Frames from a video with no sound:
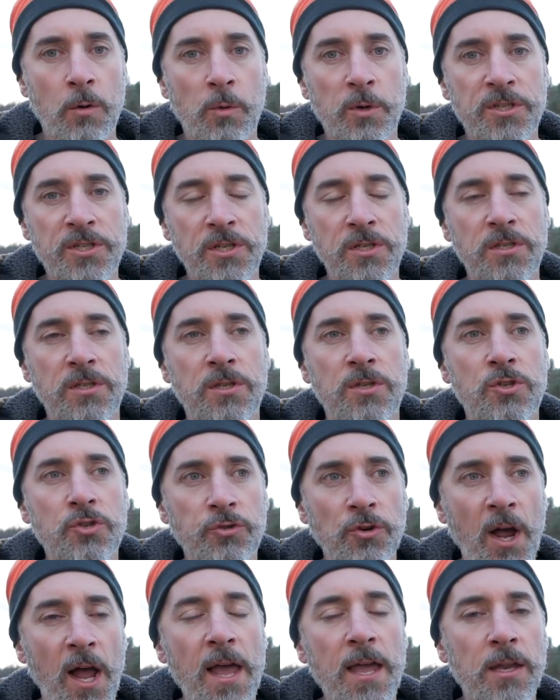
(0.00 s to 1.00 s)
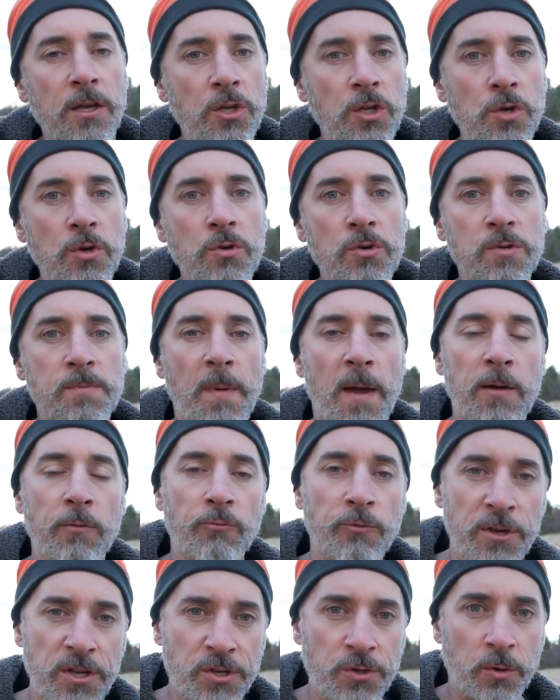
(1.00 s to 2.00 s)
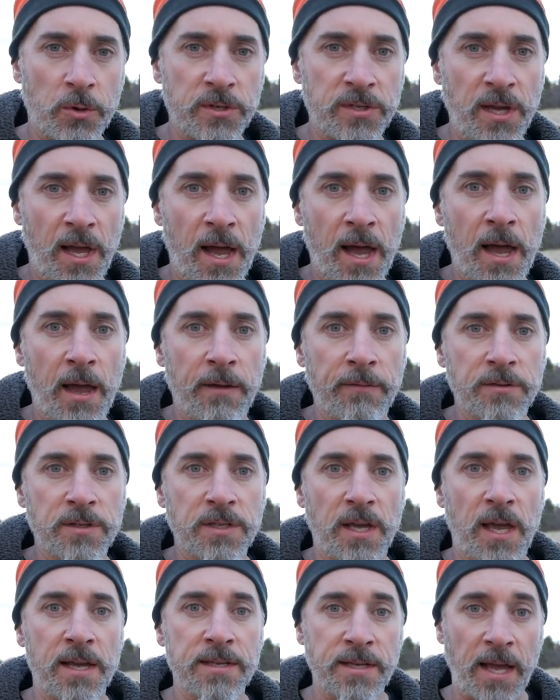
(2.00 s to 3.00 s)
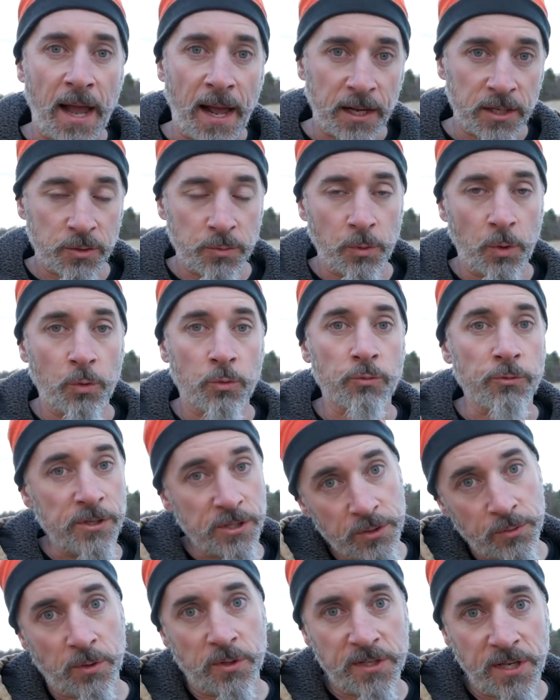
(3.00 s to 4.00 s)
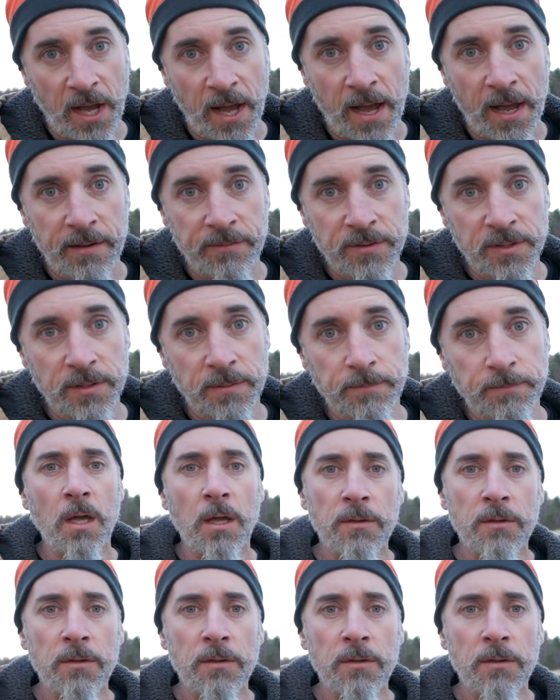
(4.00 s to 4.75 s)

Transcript: which is to try and use my resource hives as actual resource hives.